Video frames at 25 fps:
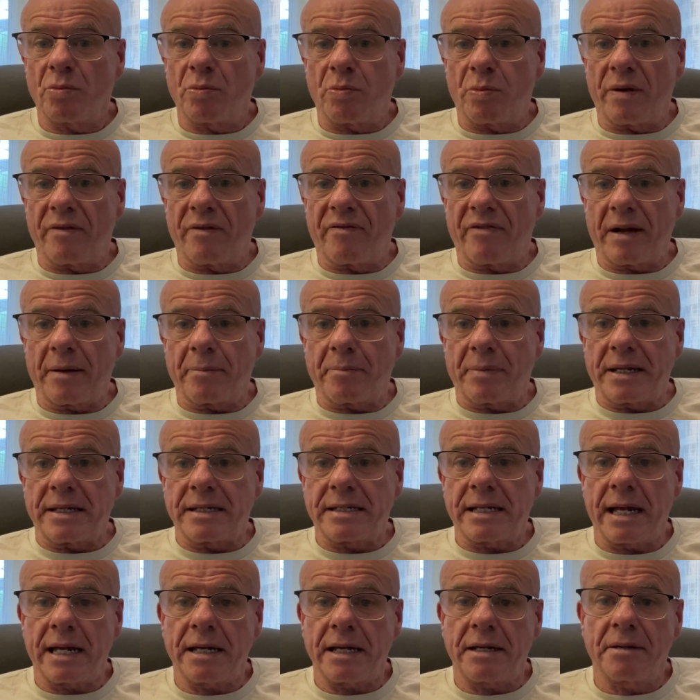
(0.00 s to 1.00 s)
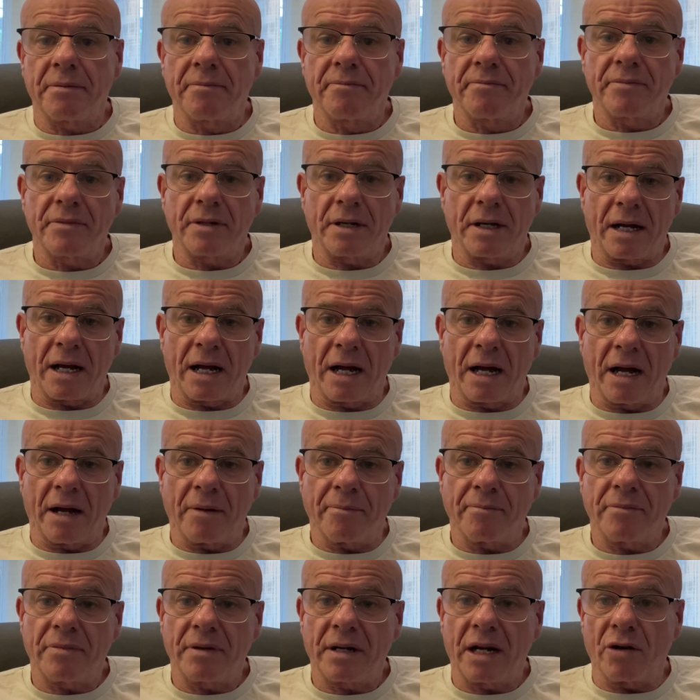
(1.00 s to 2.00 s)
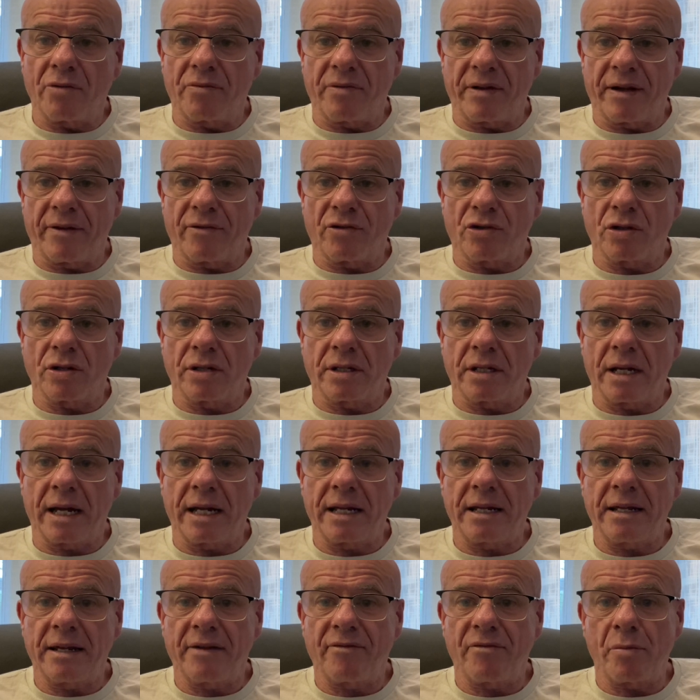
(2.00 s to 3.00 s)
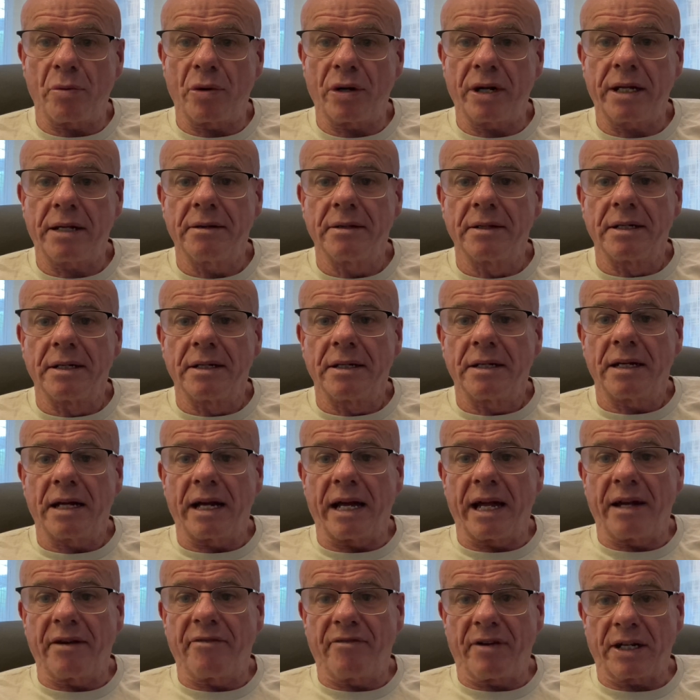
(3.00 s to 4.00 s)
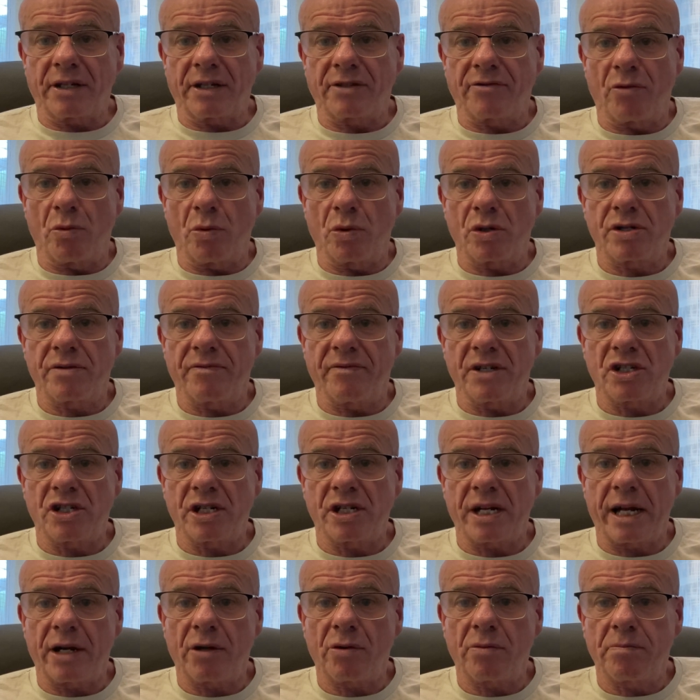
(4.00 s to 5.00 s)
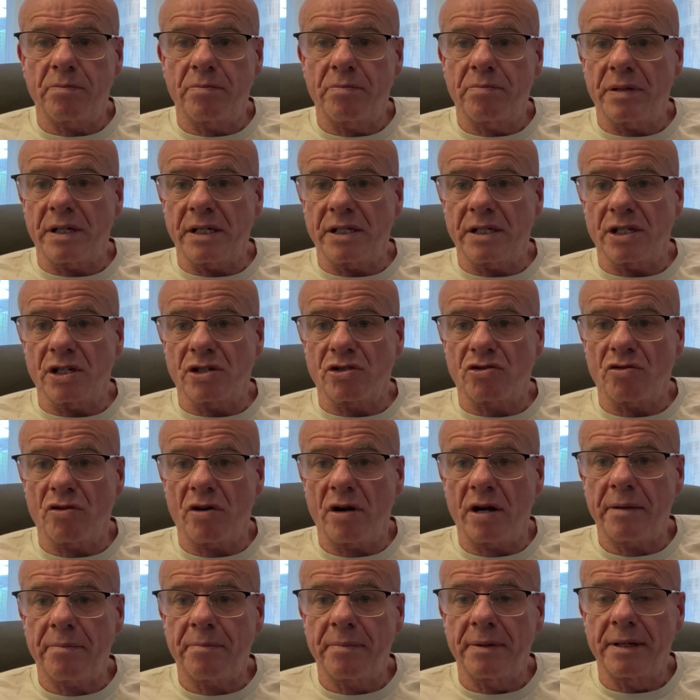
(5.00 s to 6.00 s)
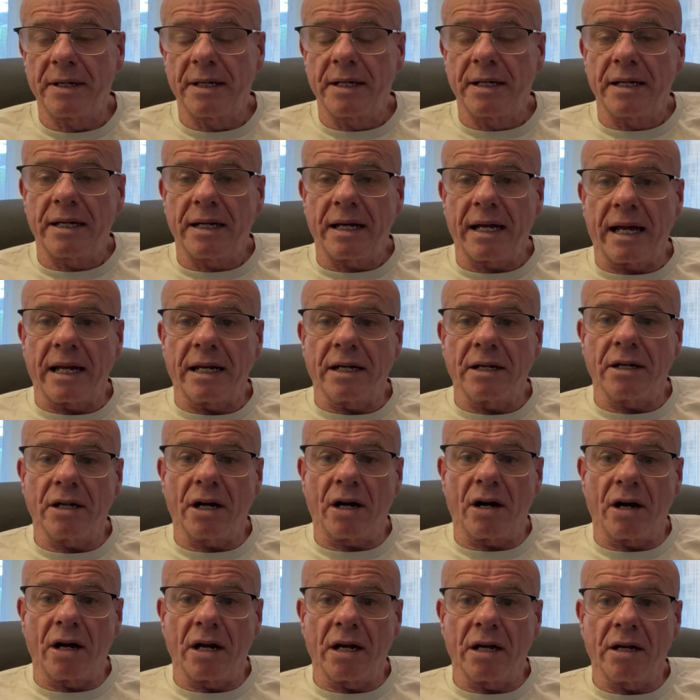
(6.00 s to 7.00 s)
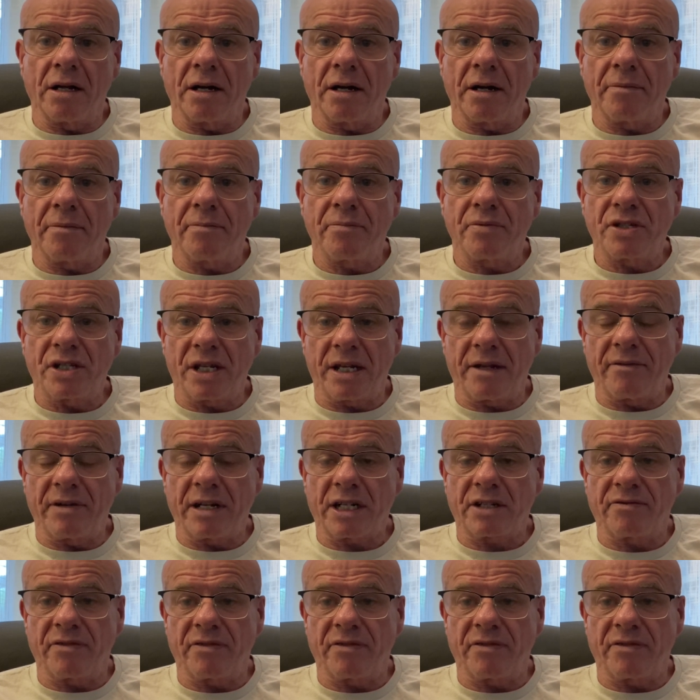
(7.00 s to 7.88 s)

With that being said, um, hope you have a good day, everybody. And thanks for watching this channel. Please subscribe and I'll uh, see you in the next